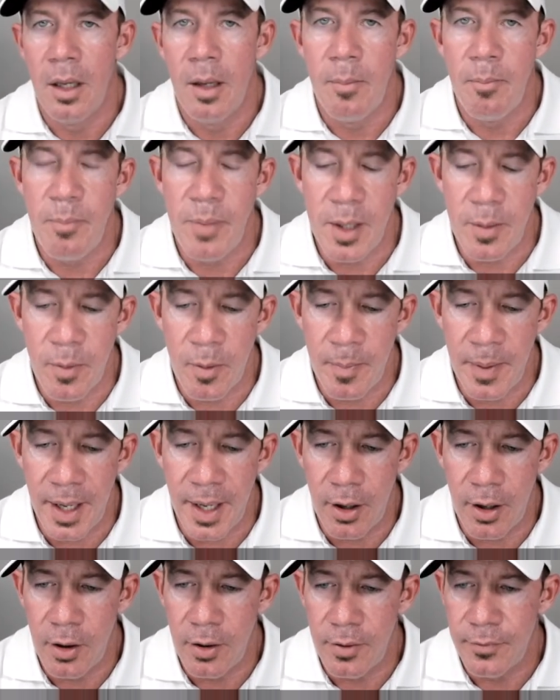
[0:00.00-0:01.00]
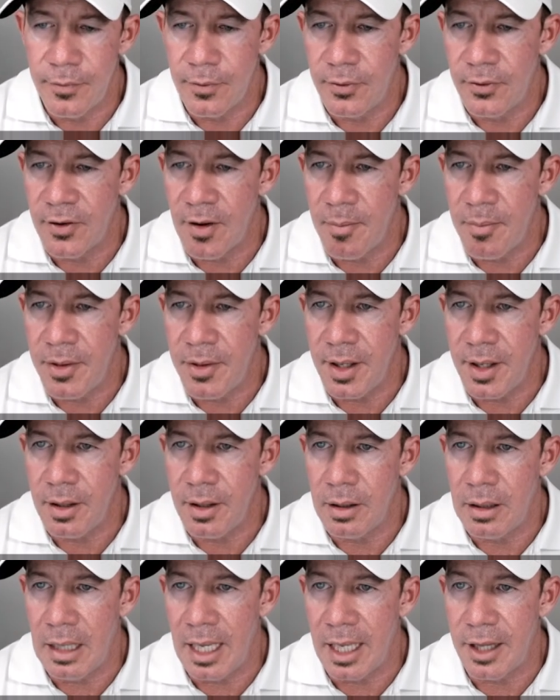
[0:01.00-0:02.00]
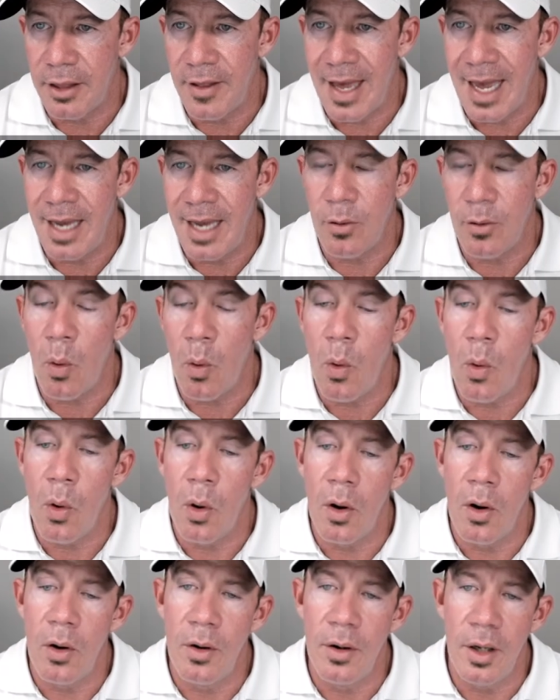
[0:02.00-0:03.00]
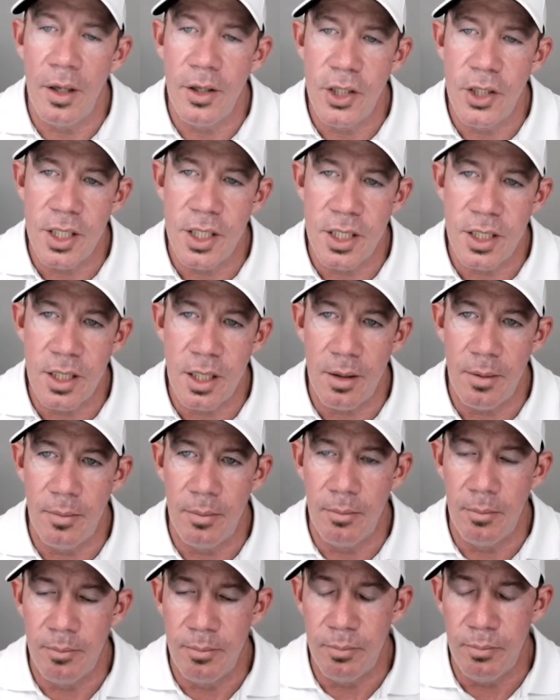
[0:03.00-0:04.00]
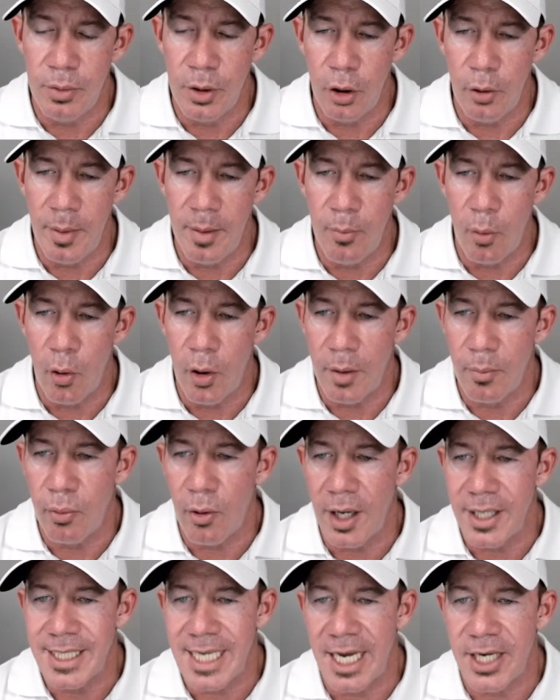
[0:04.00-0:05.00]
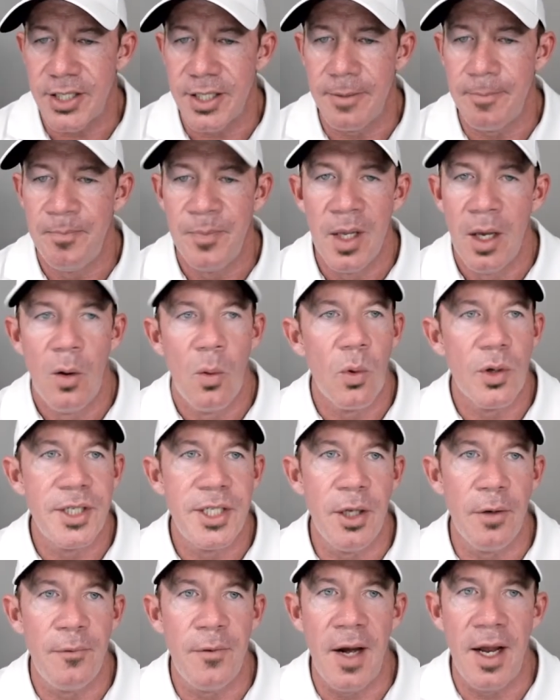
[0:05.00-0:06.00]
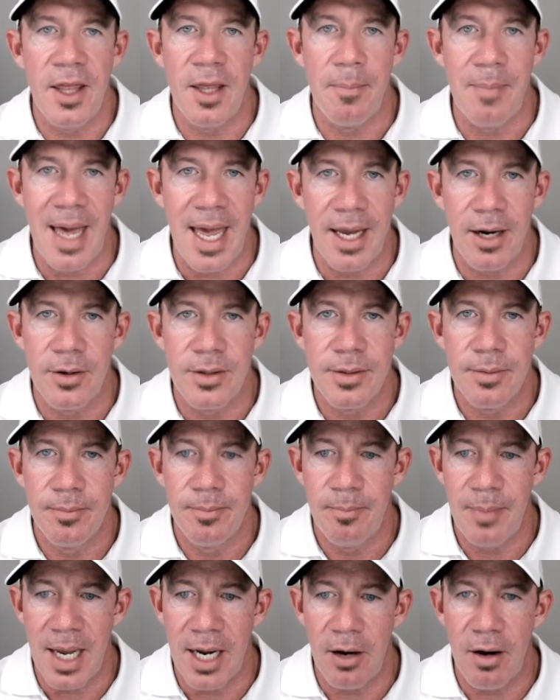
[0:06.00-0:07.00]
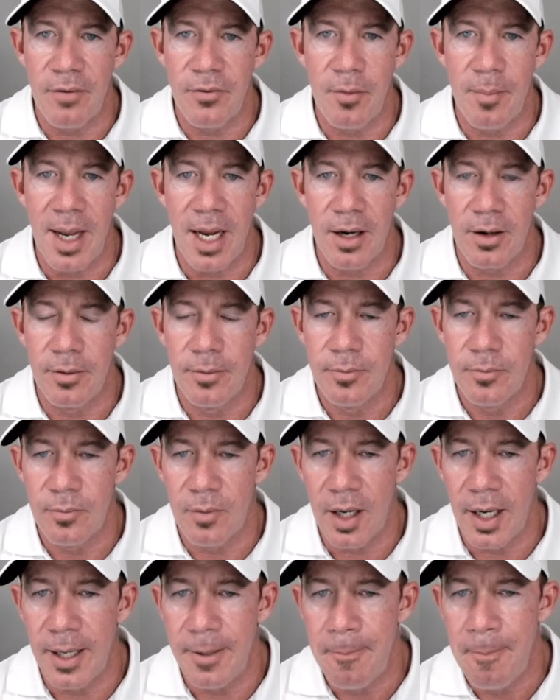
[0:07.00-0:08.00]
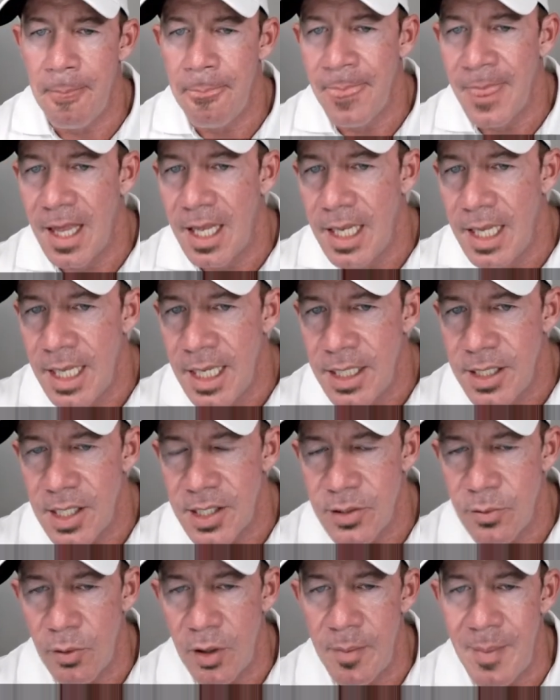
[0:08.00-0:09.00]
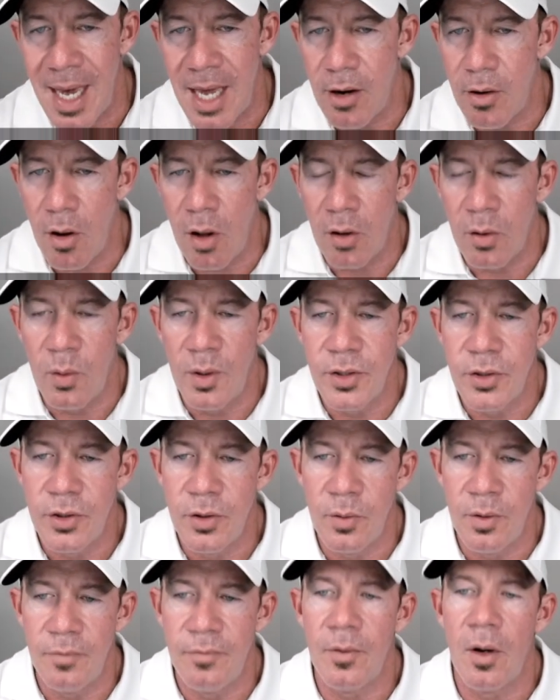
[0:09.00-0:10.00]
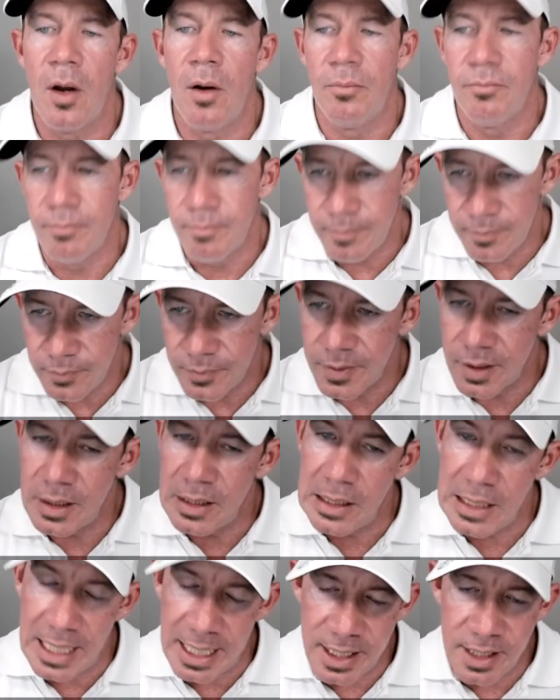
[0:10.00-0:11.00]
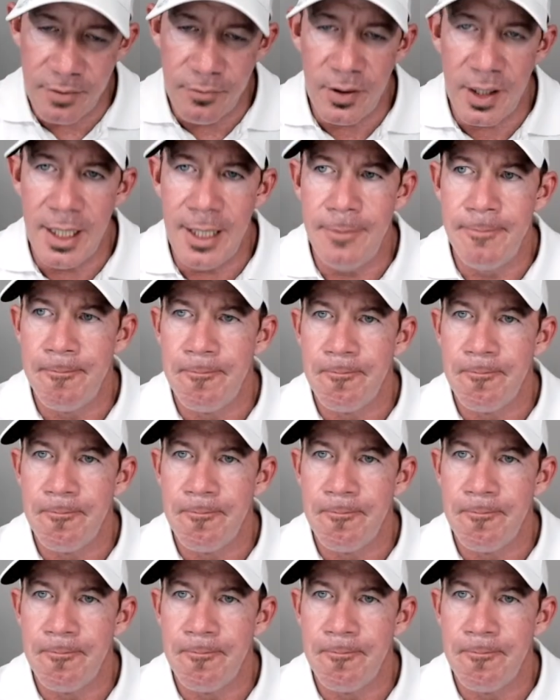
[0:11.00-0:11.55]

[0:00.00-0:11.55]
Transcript: be prepared for something like that, or just a little bit boring price action. We're still finding the bangers, banger after banger, right? Doesn't really matter. Altcoins are doing collectively.